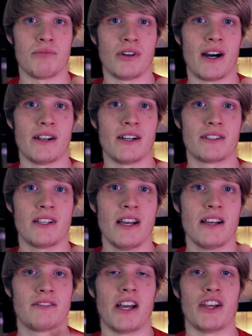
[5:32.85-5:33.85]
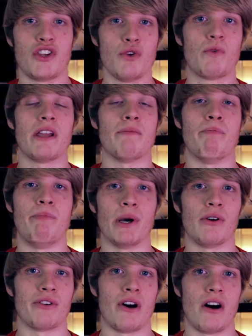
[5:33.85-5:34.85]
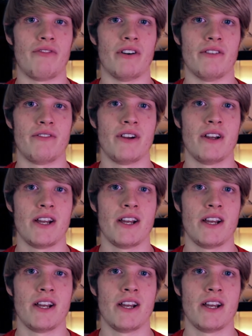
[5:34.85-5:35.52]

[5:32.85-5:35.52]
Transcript: product that you can build off of.